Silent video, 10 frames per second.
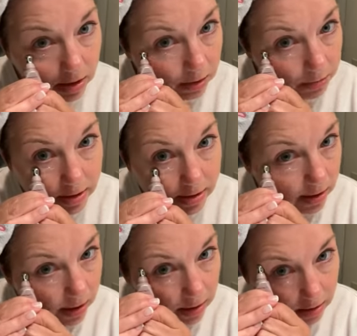in my
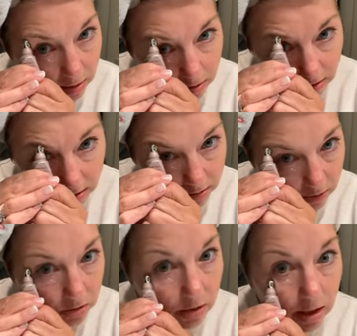skin. And
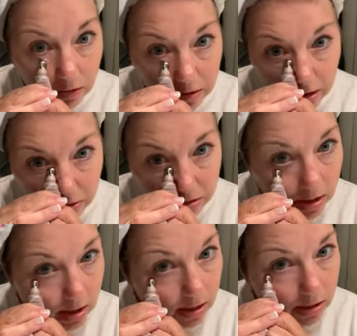so I do that on the other
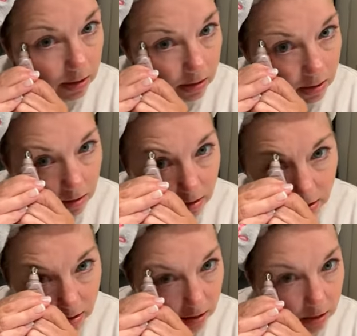side.
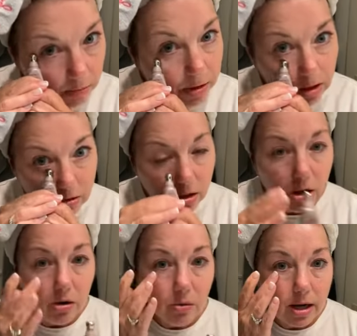A little bit goes a
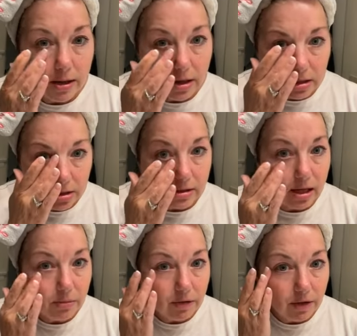long way, and then I just
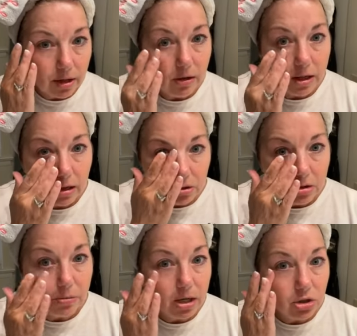take my finger and I
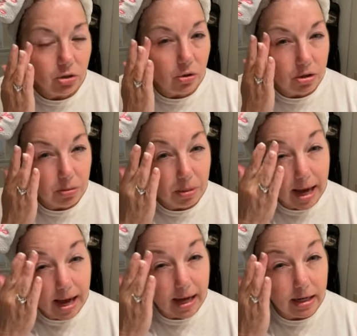just make sure to
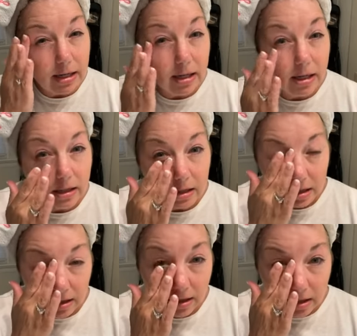pat it in,
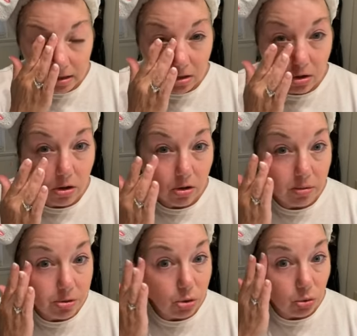that it's all
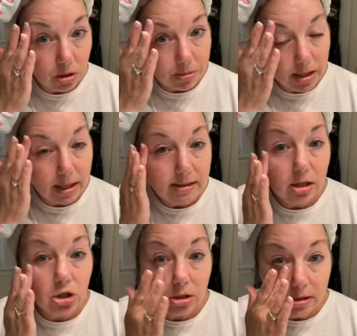absorbed, I
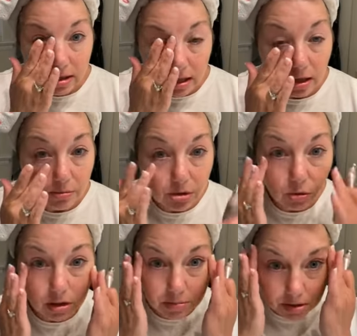guess I should say,
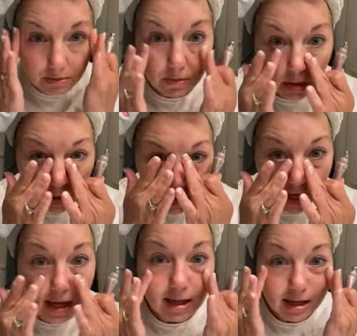absorbed.
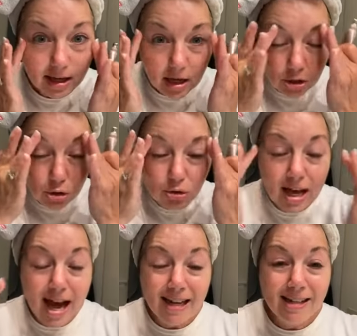Okay, so
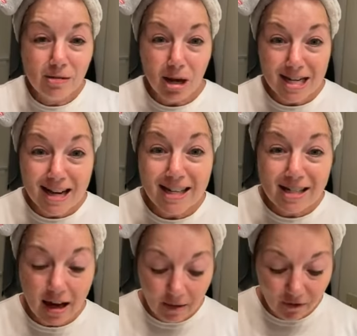that is my
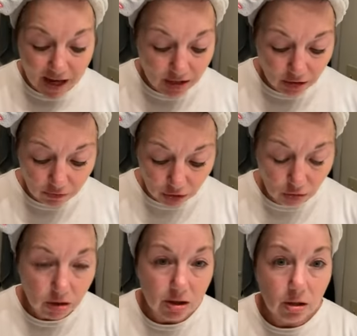nighttime Fountain of
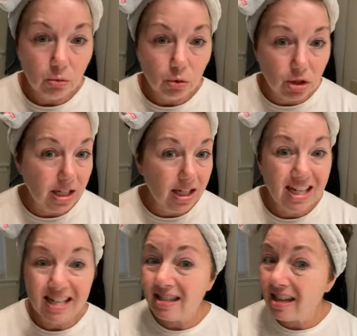Youth
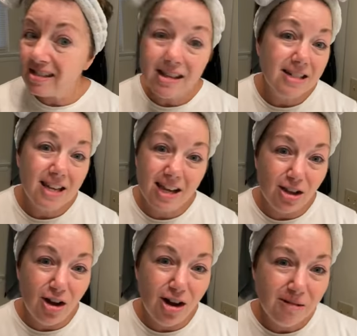routine. It does not
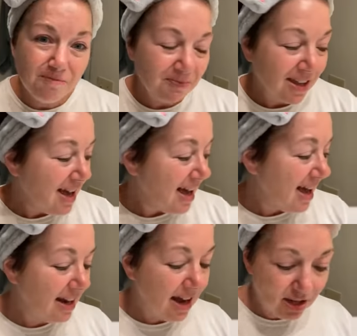take long,
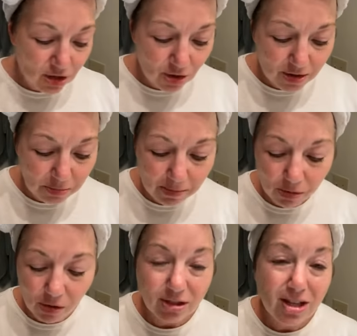and I know that
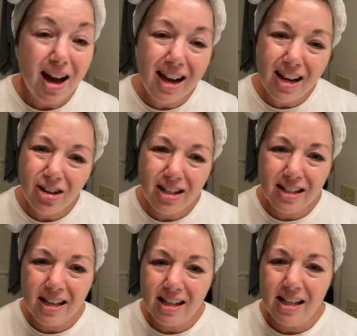people are tired
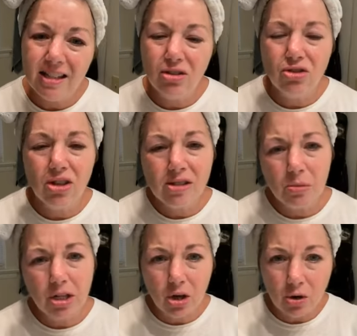at night and you
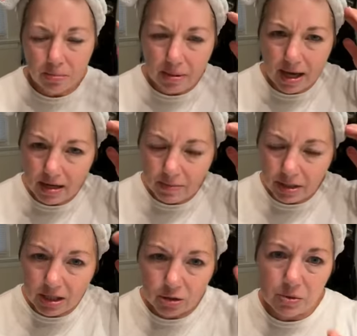just want to go to bed,
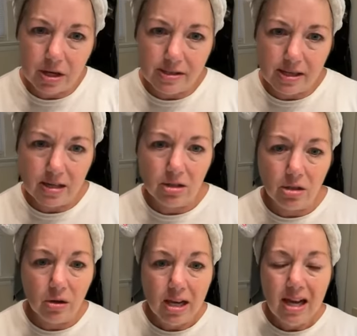but here's what I'll say to
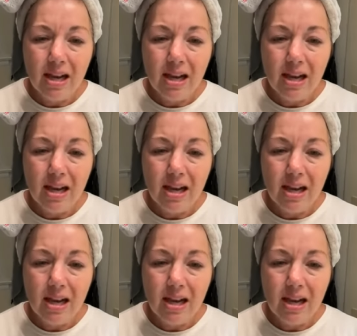you.